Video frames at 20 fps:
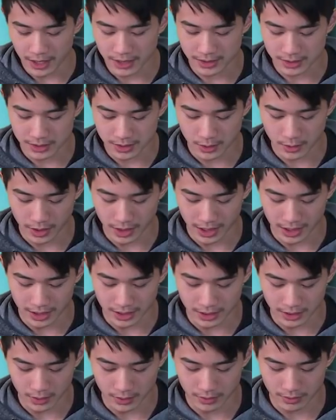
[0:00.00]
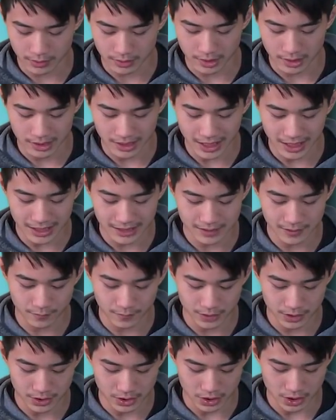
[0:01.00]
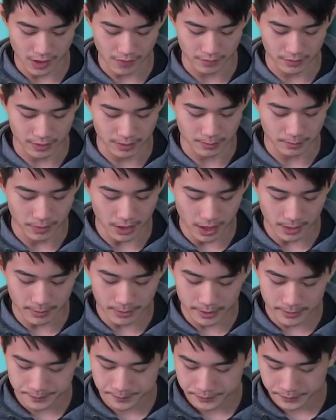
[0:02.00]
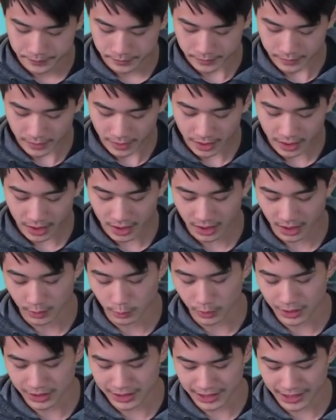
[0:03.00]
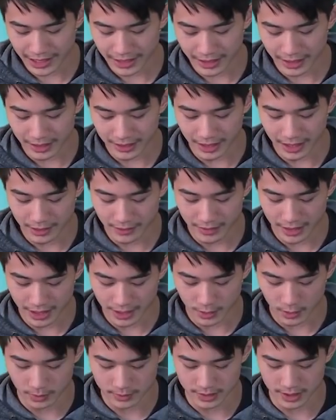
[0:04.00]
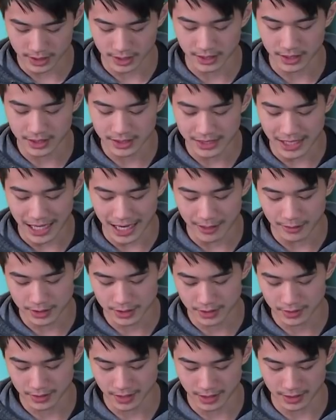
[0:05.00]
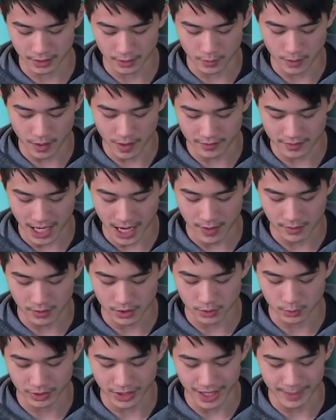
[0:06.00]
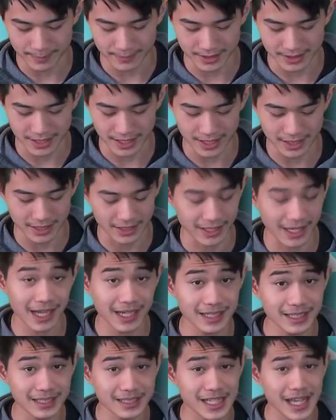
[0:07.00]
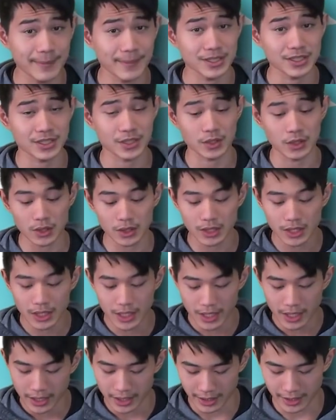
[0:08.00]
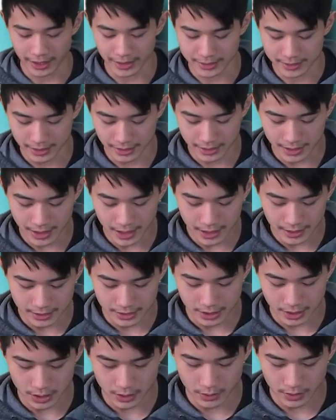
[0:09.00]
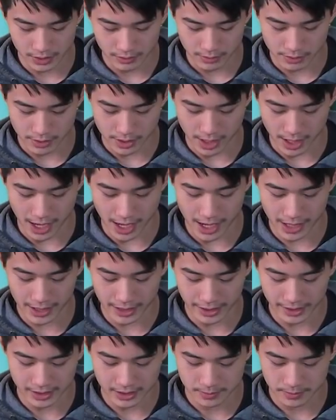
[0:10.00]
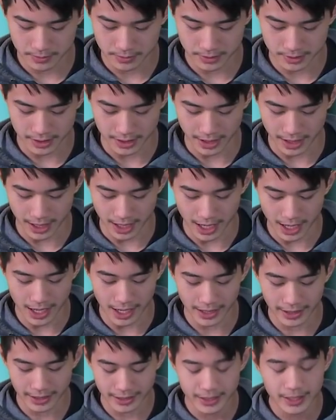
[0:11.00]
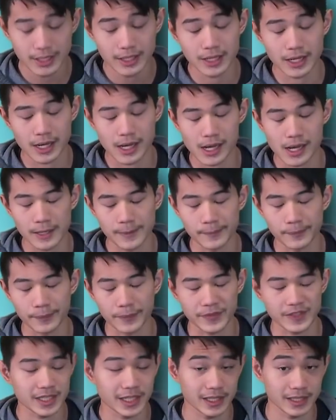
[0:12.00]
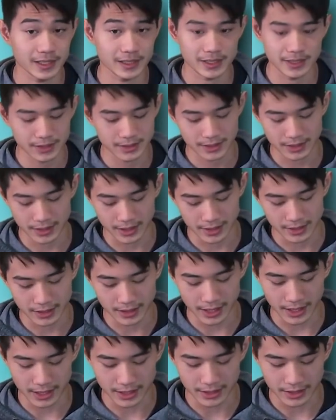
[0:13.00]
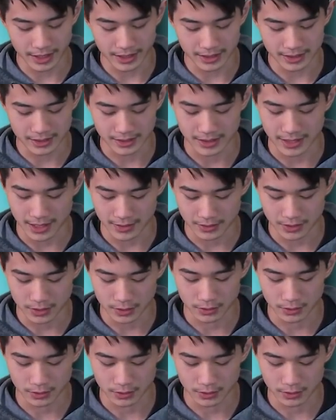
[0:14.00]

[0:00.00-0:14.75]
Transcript: I just go ahead and go in with a Knight to finish off the Bomber. And once again, nader that Golem to the King Tower so that the Crown Towers will not be taking any damage at all. And yeah, I just go in with a high Ice Spirits, a high Skeletons, and then a Knight down